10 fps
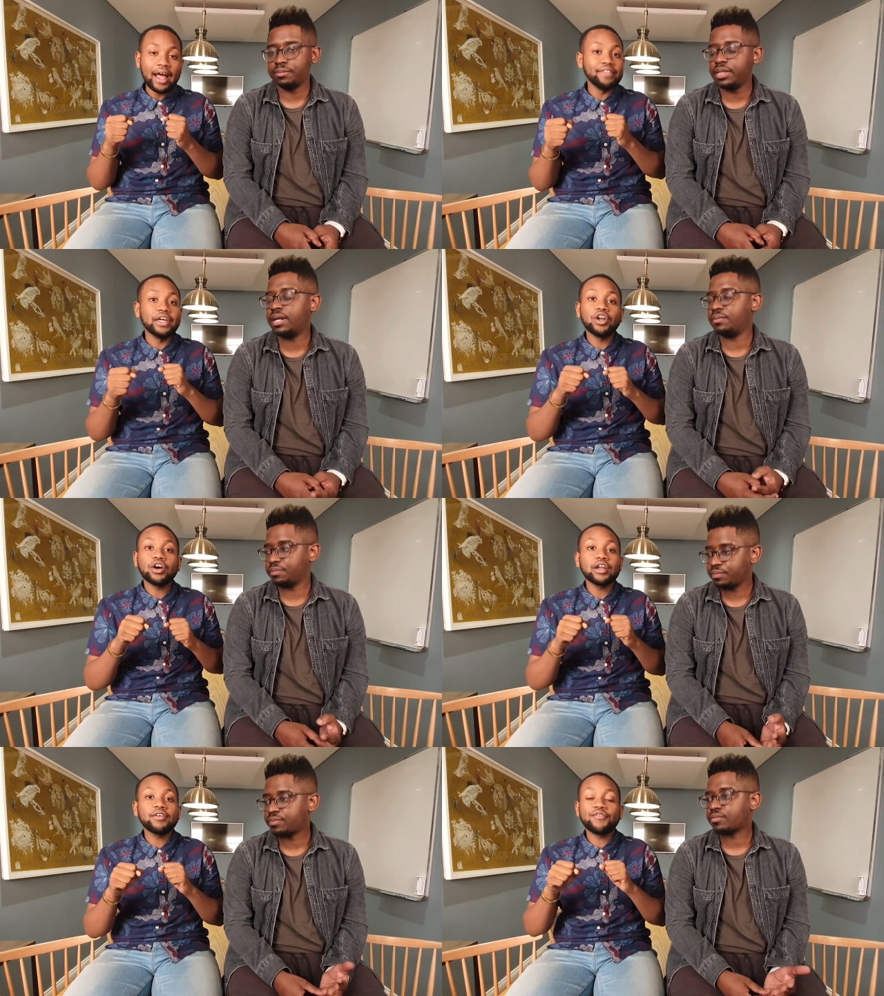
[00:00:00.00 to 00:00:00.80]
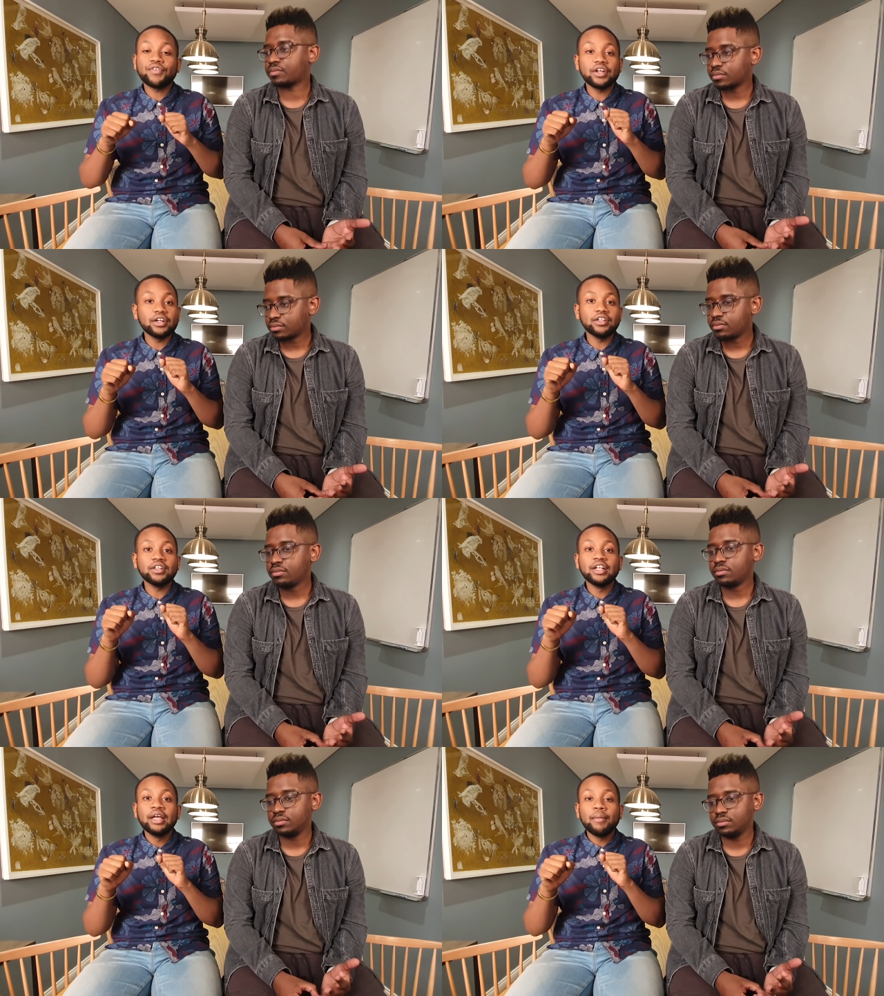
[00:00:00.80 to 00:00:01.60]
Speaker 1: and they're not going to
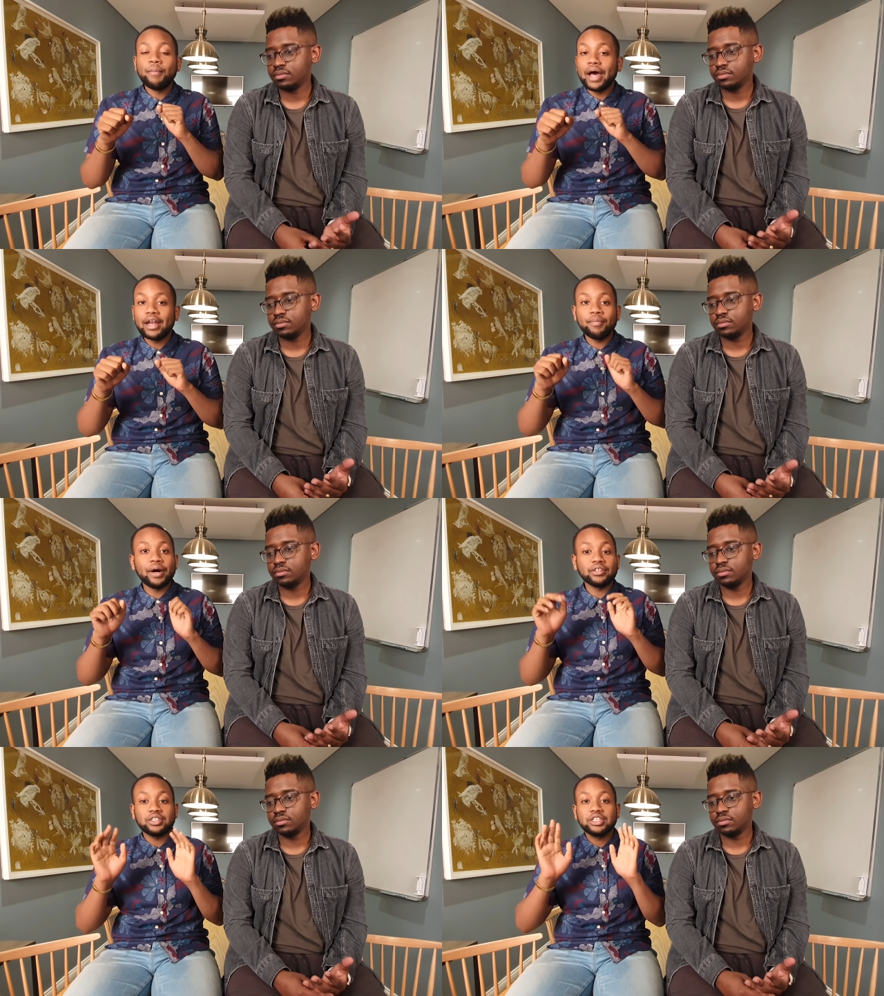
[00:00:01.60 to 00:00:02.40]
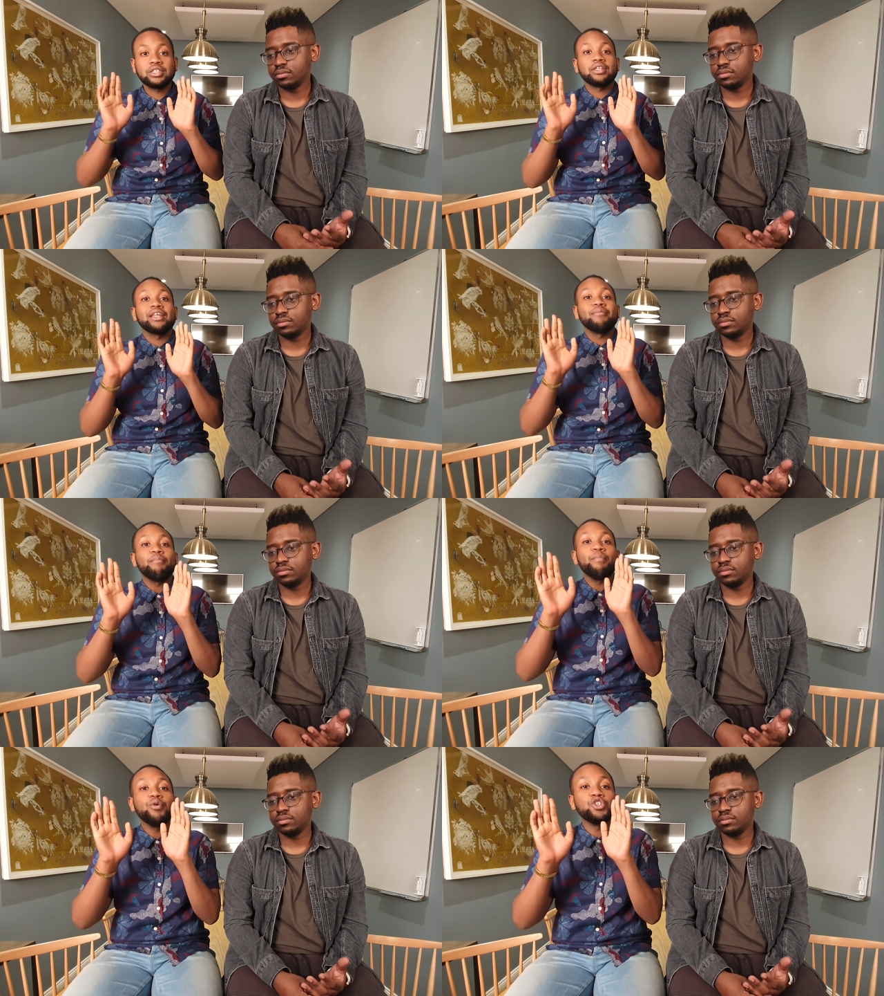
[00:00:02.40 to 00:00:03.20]
feel bad about just
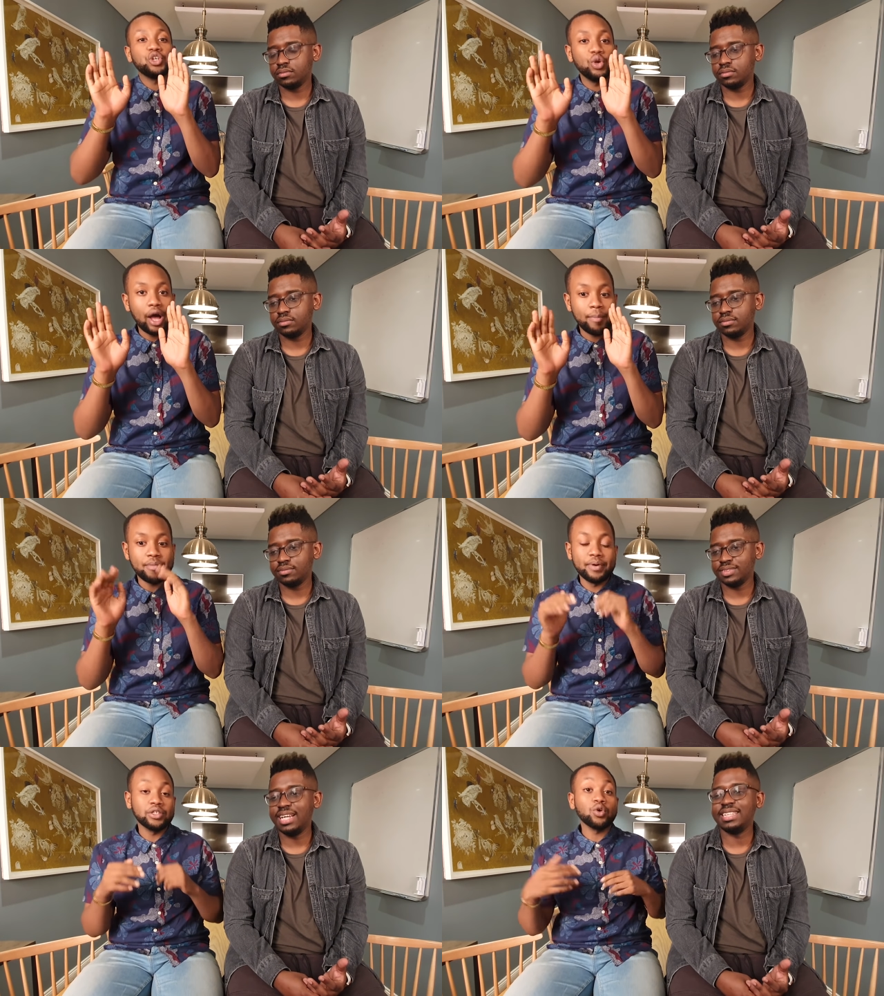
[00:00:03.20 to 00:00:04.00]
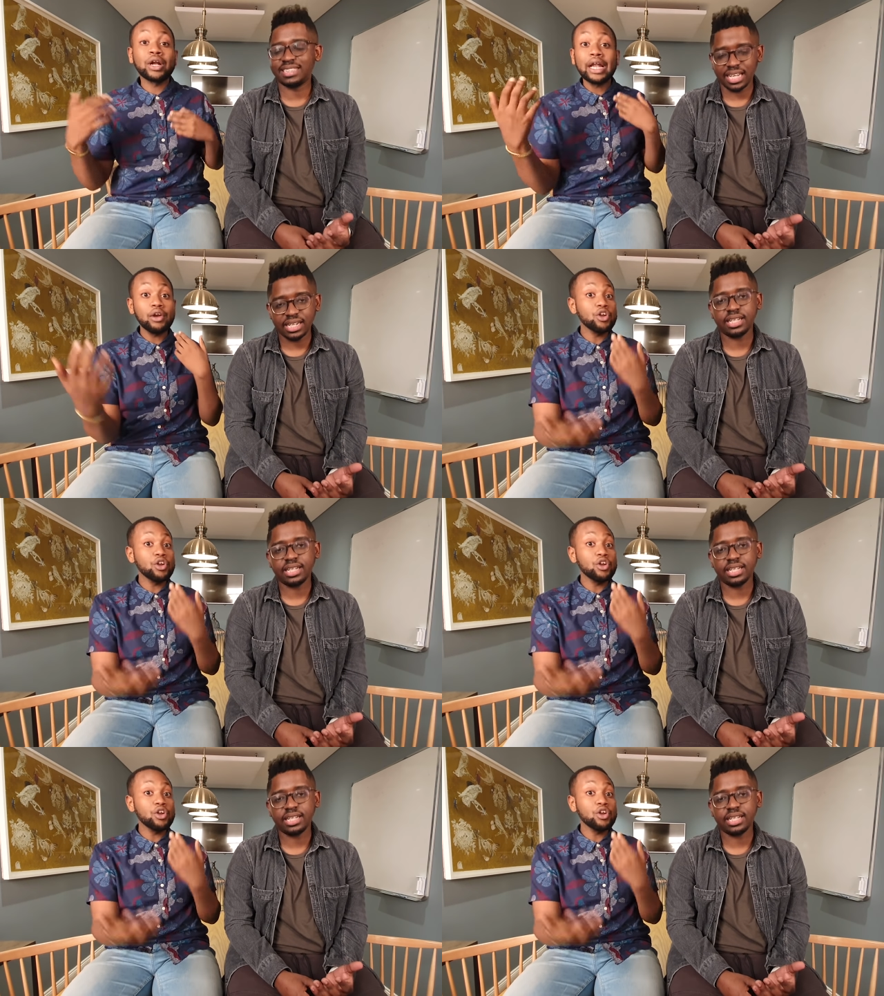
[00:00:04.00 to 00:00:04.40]
pushing you up a bit exactly.